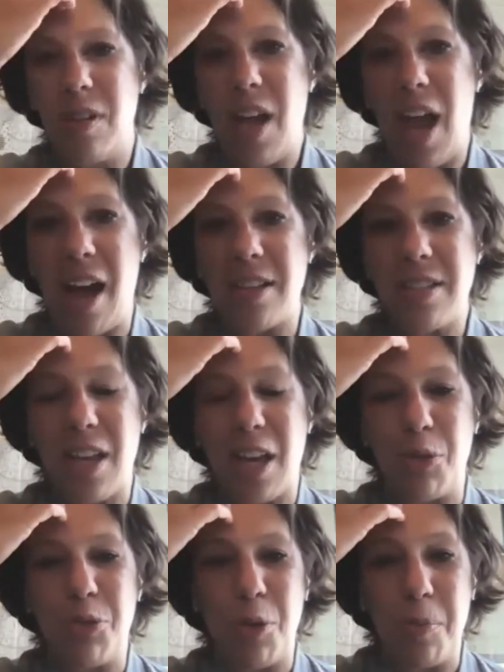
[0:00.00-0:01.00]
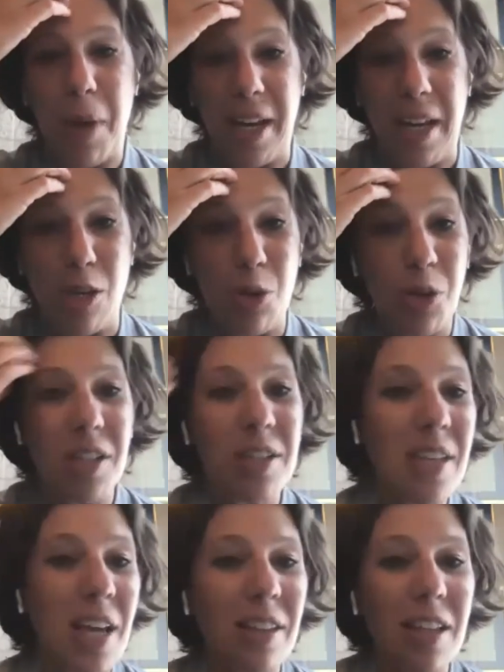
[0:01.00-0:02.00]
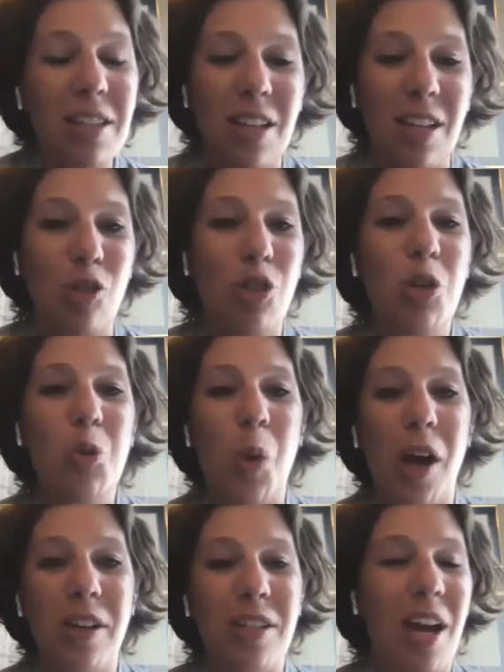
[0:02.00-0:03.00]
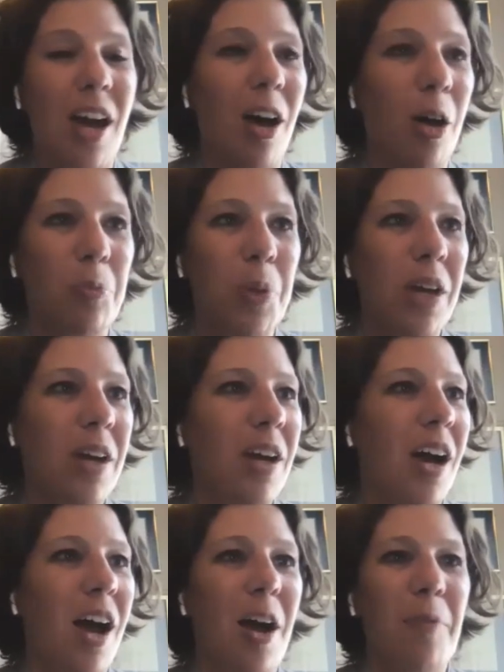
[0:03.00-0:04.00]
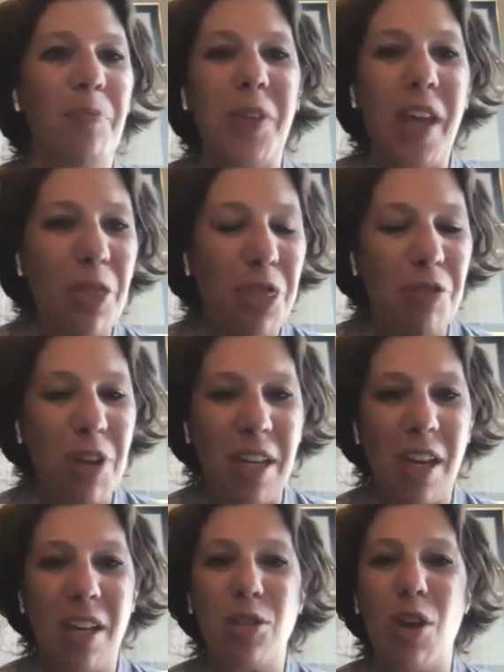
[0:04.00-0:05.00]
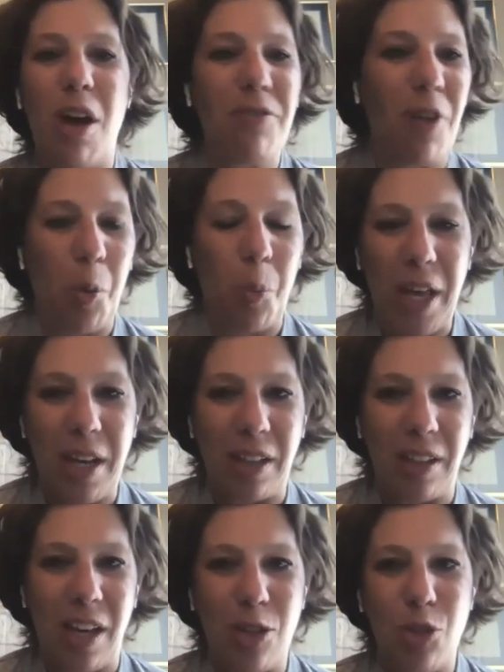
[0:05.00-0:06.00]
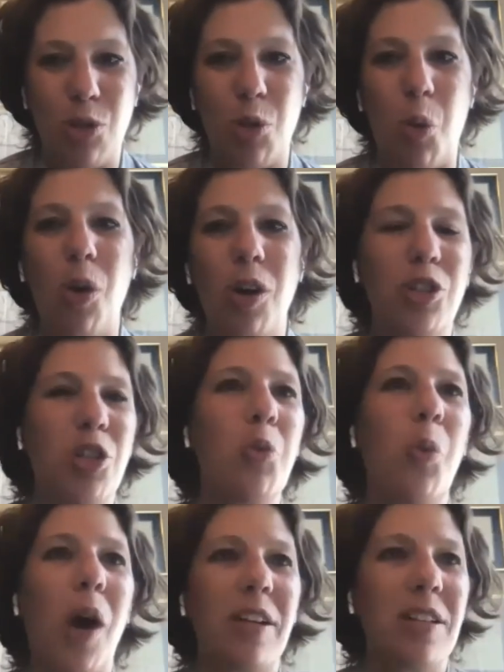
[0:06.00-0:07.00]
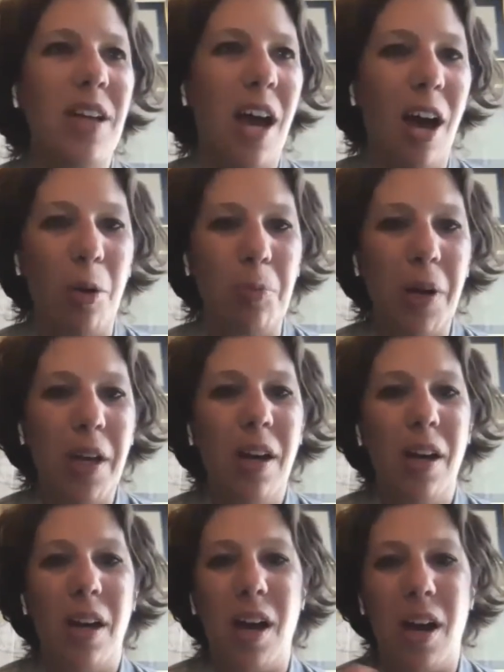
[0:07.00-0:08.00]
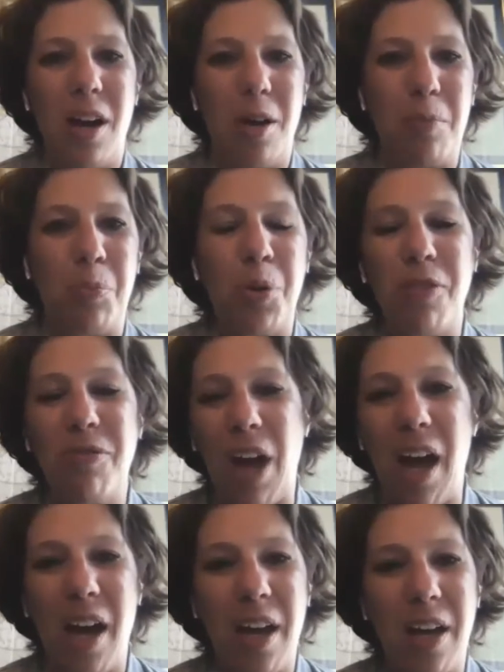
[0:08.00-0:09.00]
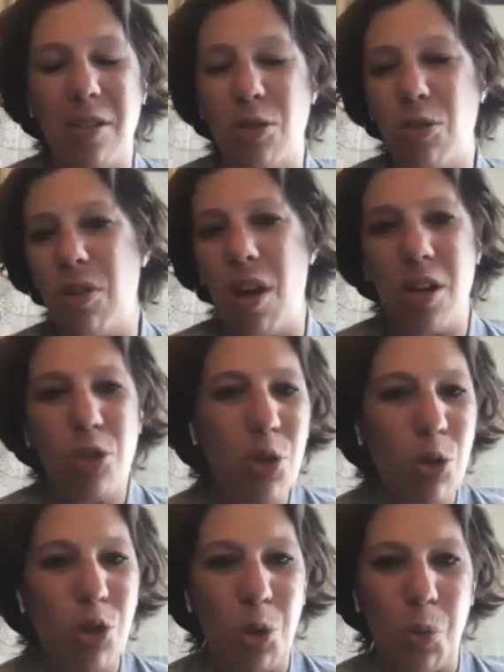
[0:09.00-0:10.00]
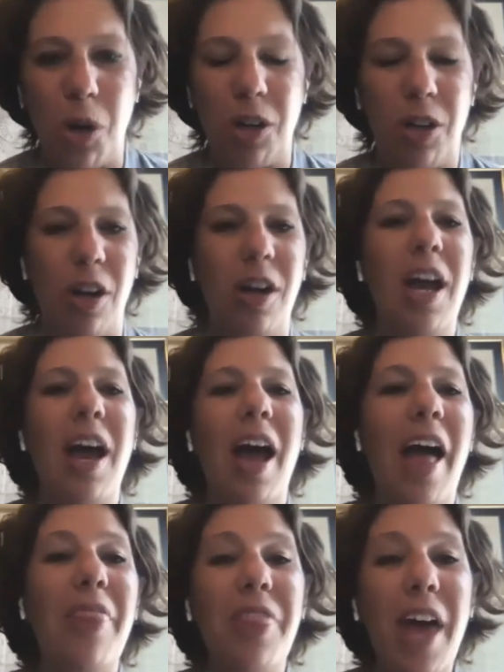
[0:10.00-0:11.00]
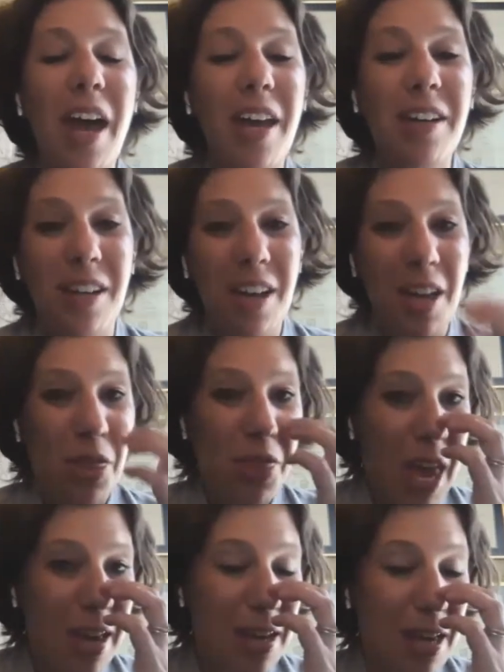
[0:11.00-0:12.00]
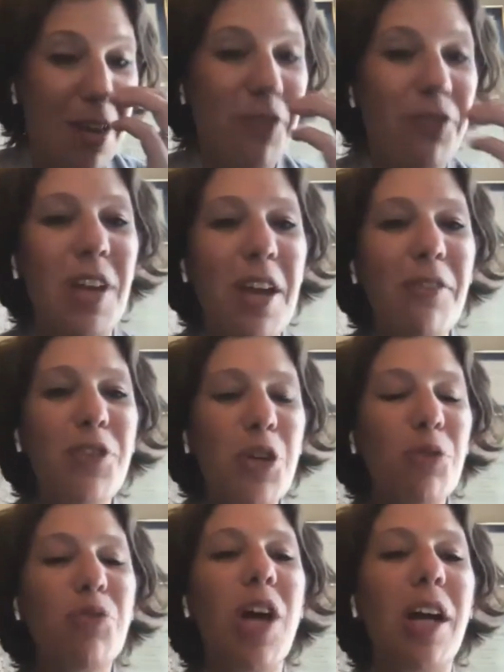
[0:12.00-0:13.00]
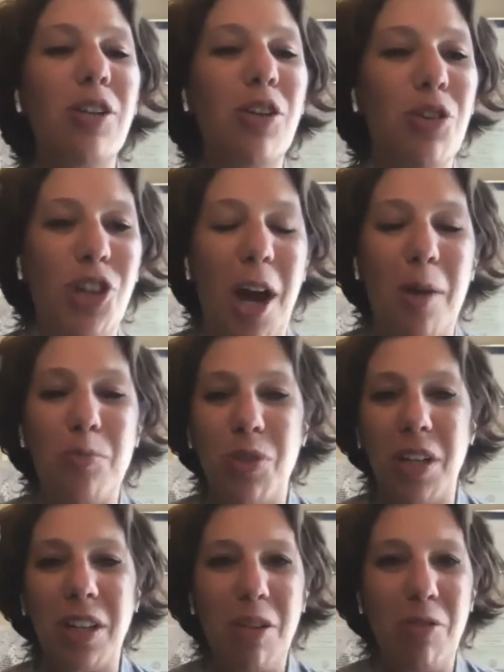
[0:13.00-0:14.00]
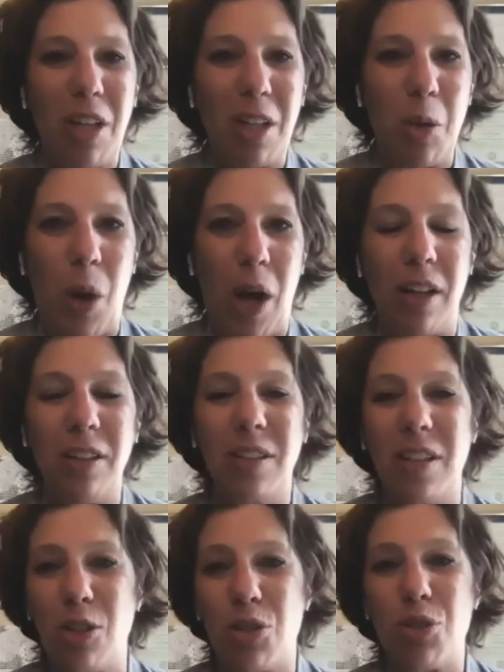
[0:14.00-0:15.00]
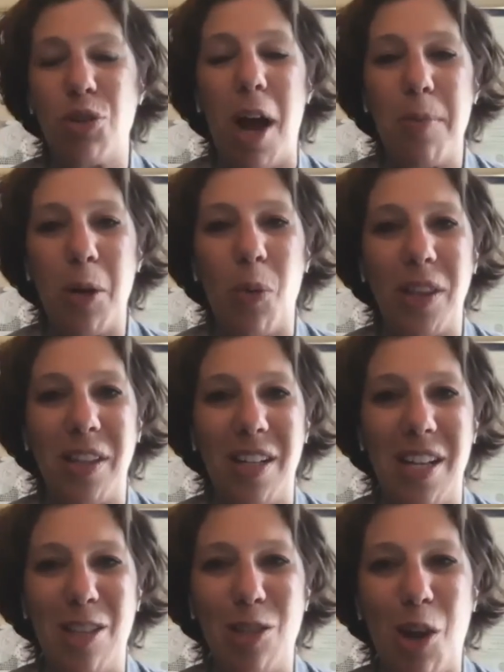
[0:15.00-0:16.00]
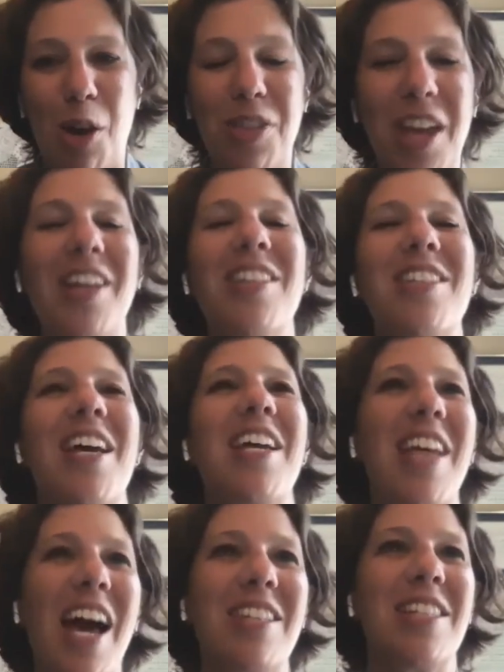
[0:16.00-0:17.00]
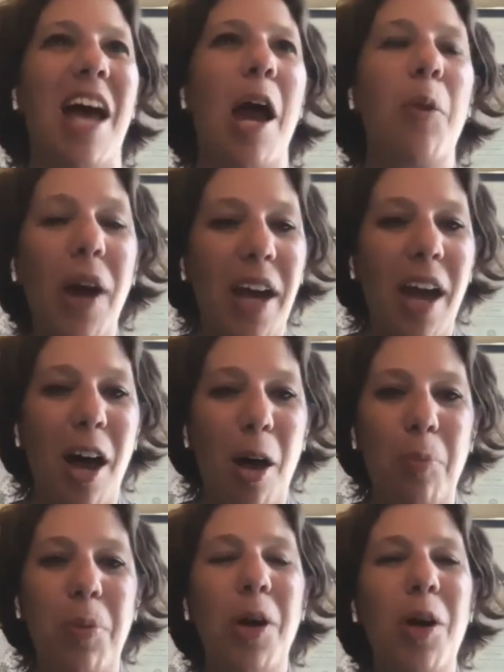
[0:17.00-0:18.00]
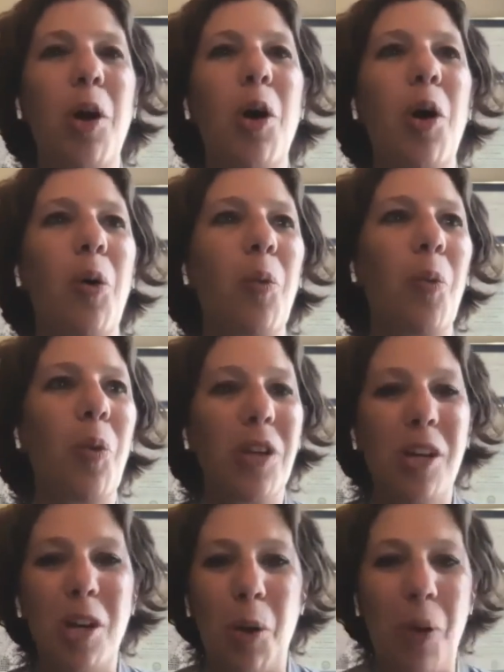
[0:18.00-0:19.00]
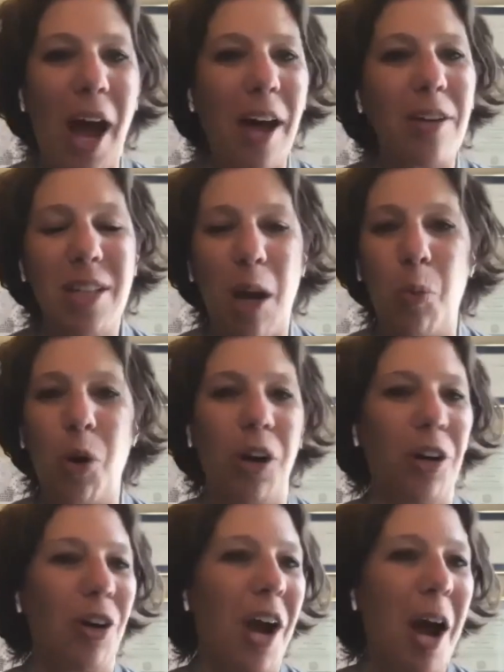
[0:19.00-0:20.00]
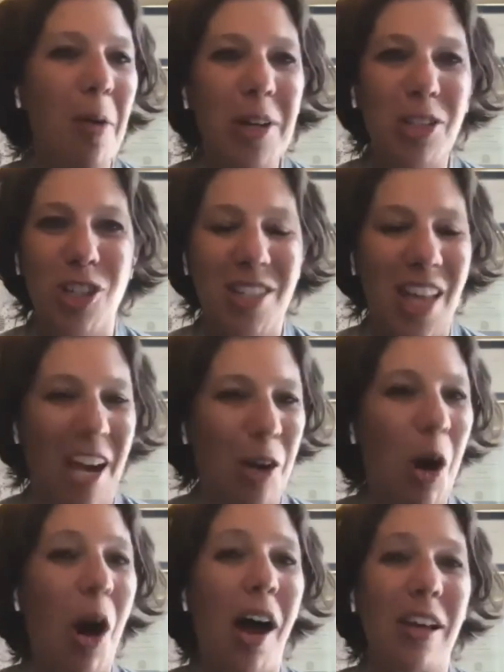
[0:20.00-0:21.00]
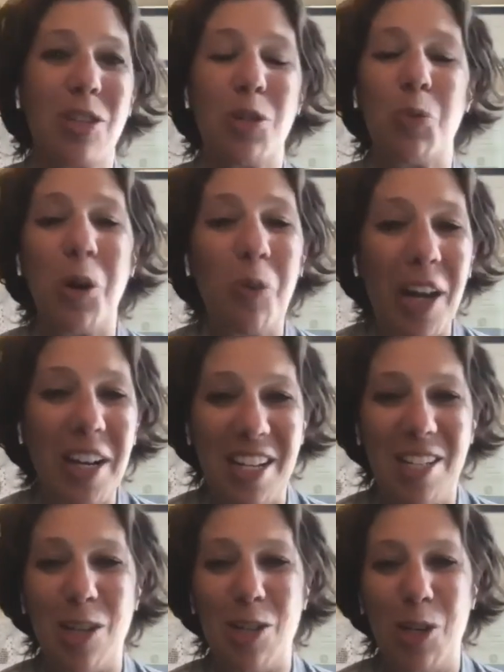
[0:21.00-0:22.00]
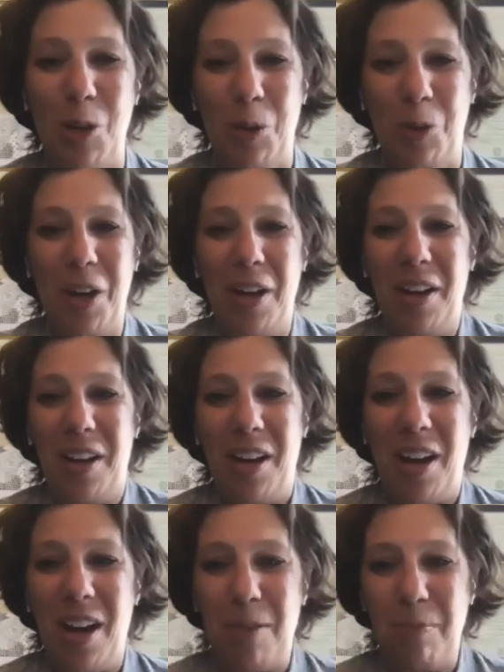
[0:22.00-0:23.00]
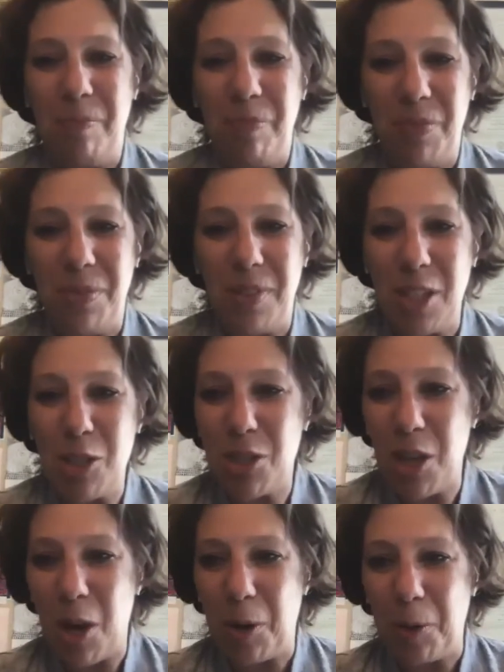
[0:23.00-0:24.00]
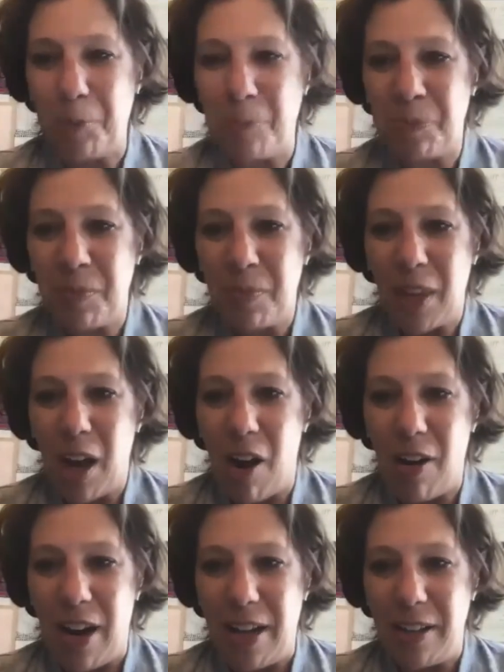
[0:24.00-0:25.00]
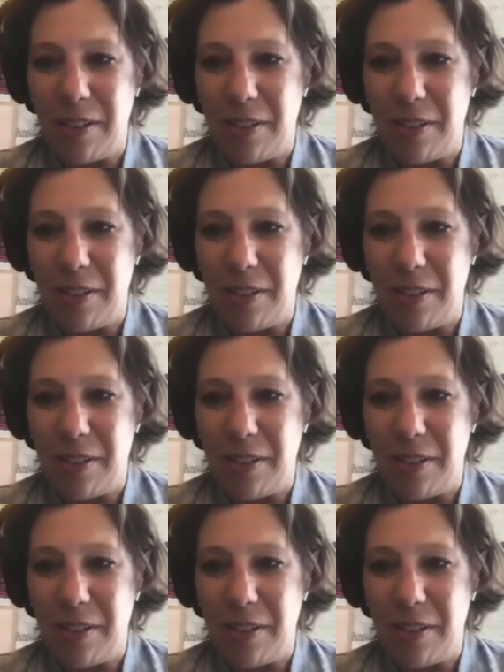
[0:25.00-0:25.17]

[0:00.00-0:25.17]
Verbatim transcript: asking for money. You can say, listen, do you want to help um, get three kids off our waiting list? Or do you want to help um, provide a social worker and then they if if you've done your job really really well in describing what the needs are they can say yes i want to help you know how does that work or how much does that cost what do i need to do uh, so all right